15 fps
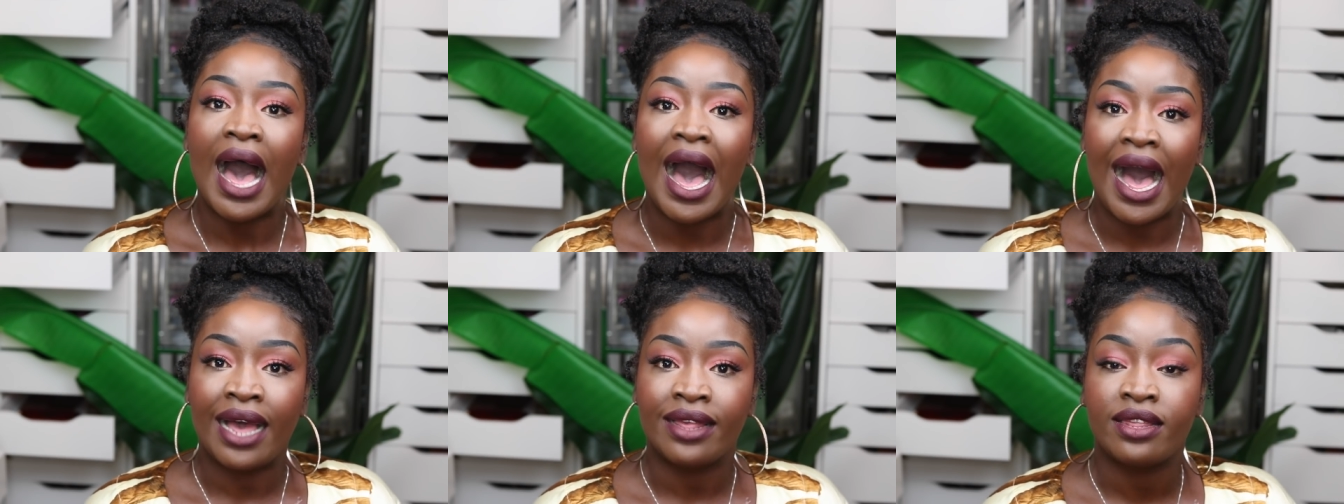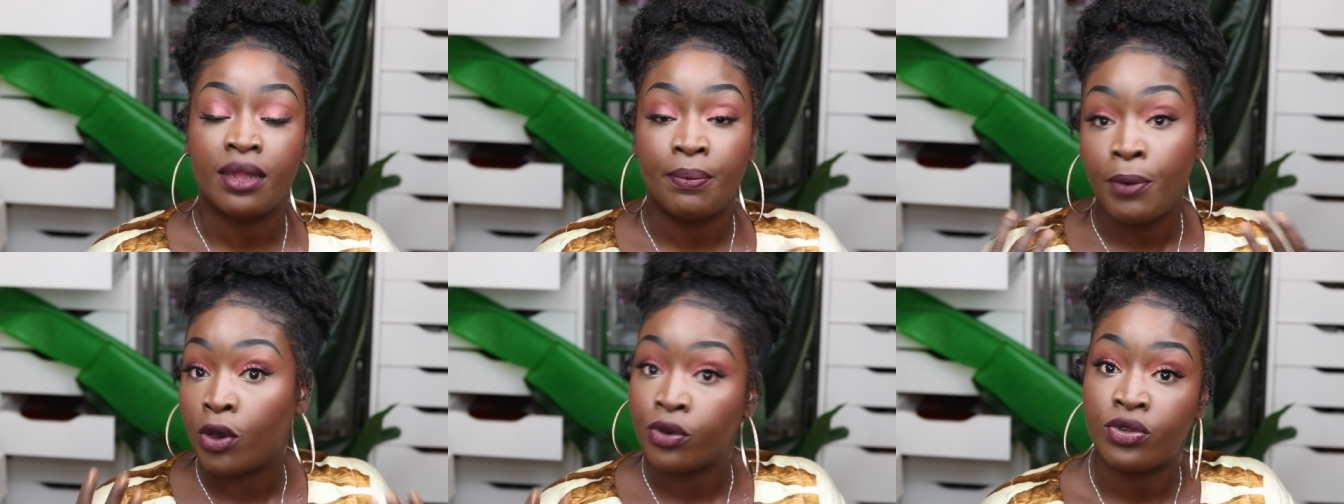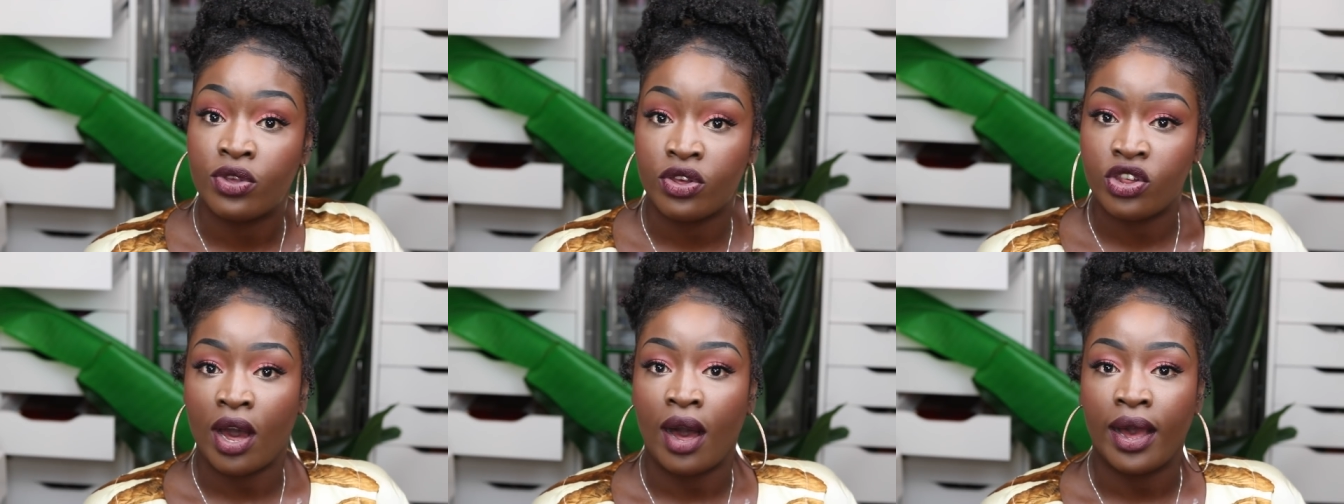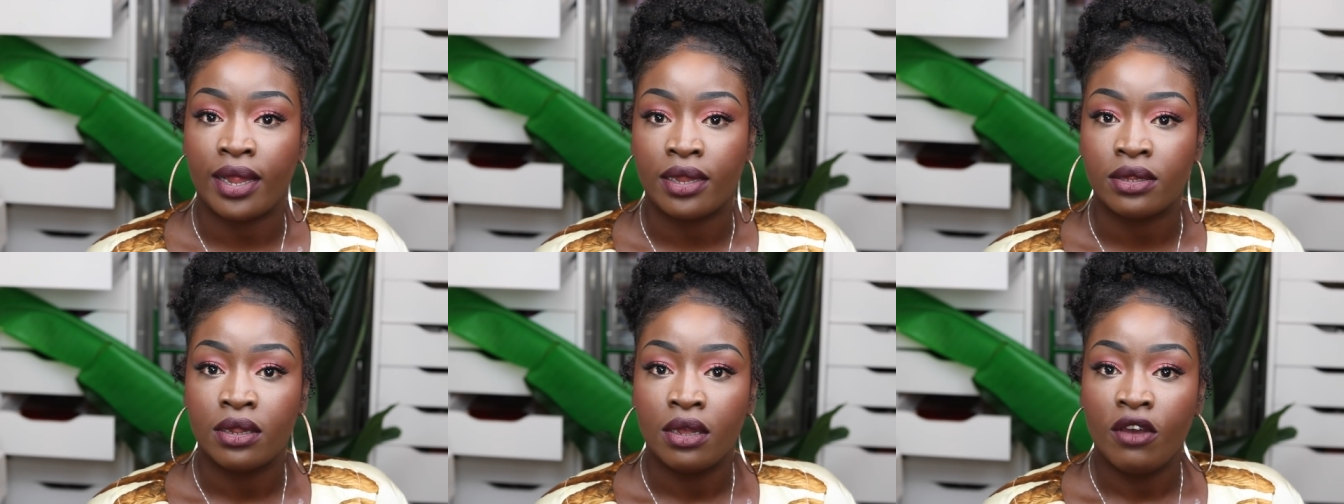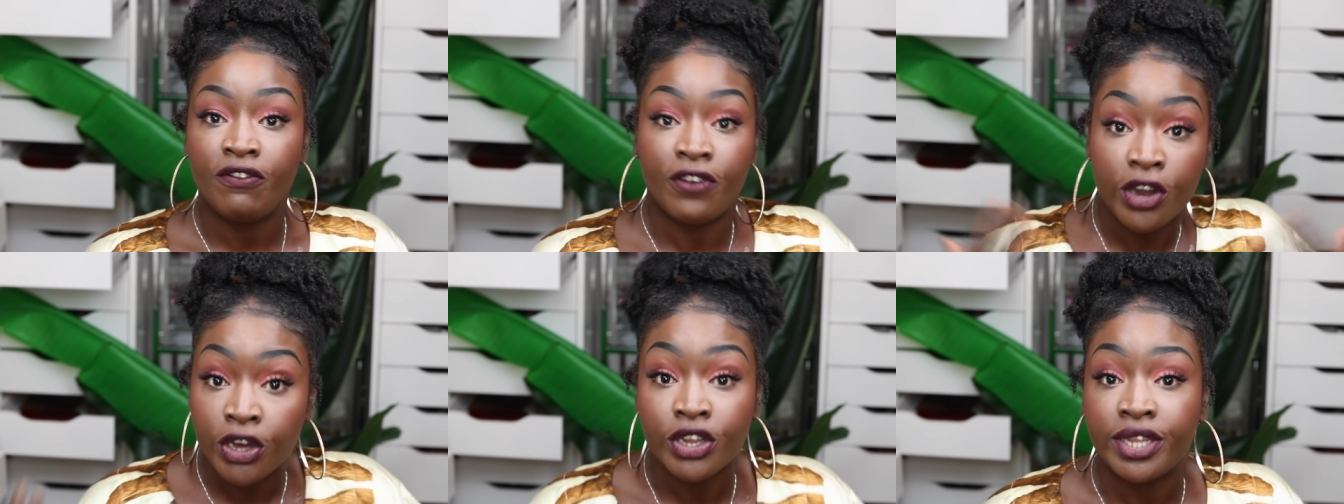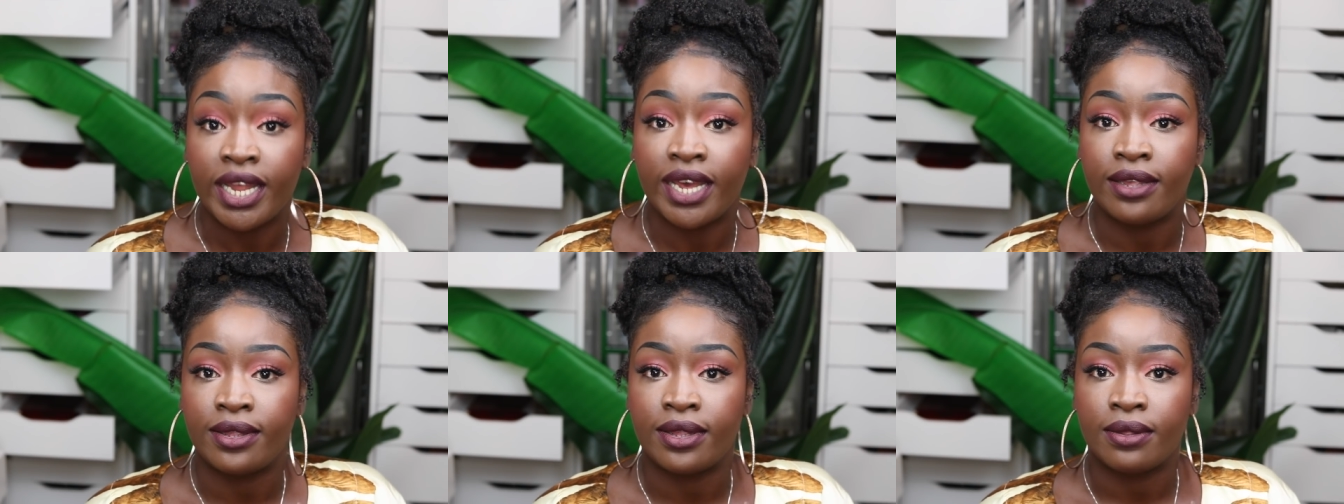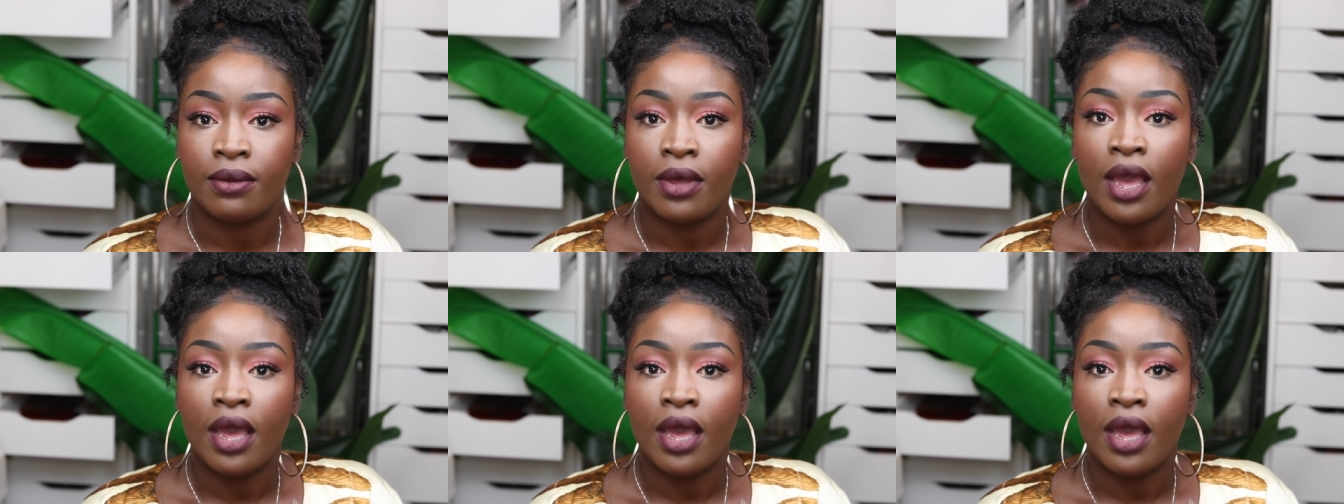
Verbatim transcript: as the poster child for goodness.